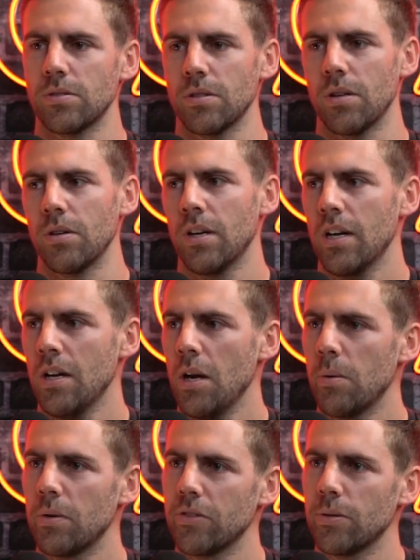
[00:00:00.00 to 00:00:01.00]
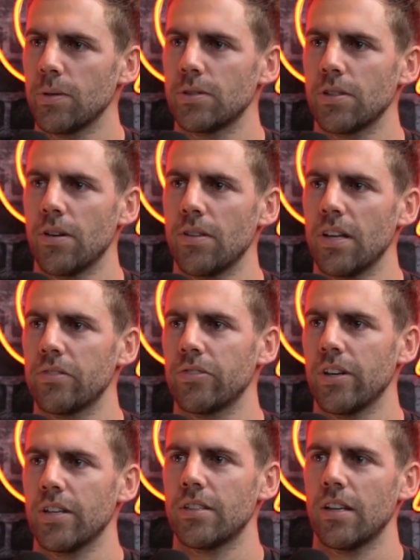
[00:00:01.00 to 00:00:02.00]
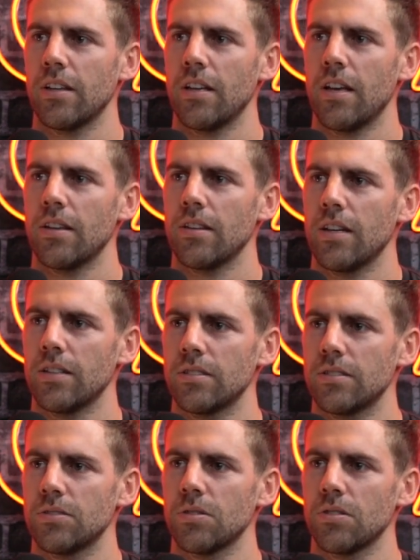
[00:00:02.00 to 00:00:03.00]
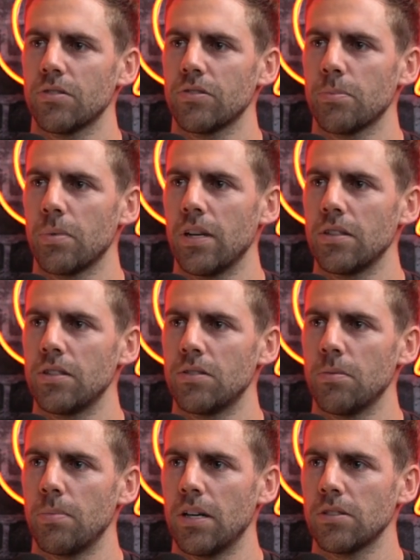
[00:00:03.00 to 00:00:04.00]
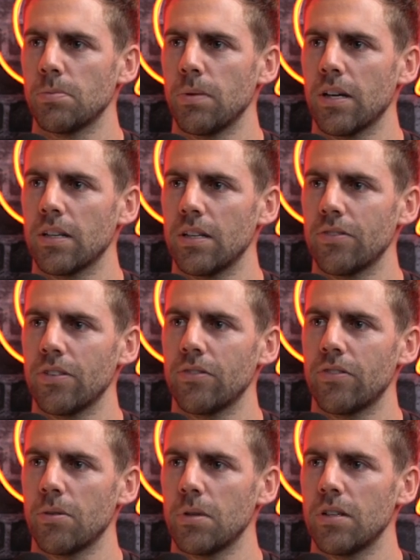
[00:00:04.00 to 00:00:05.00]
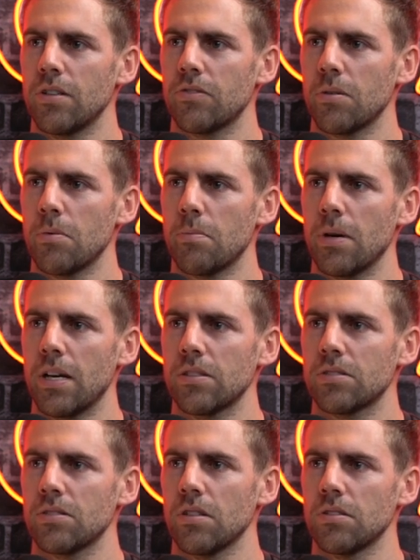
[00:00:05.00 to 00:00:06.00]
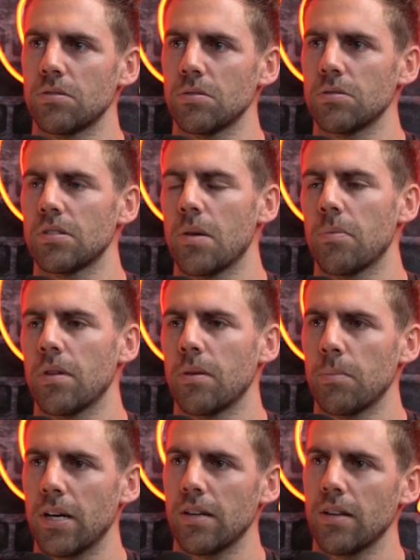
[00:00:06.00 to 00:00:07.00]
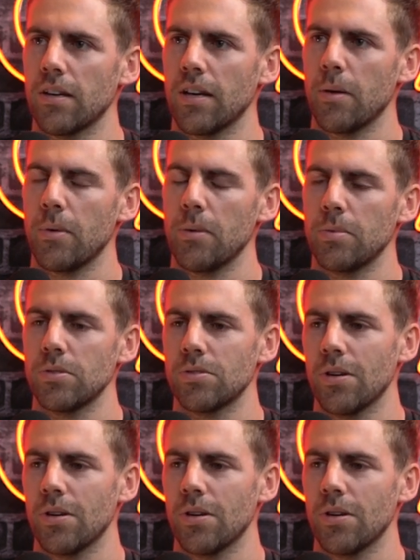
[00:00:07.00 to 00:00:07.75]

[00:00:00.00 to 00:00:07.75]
So we've always shown that fight and that sort of ability to bounce back even from a bad start or something bad in the game happens.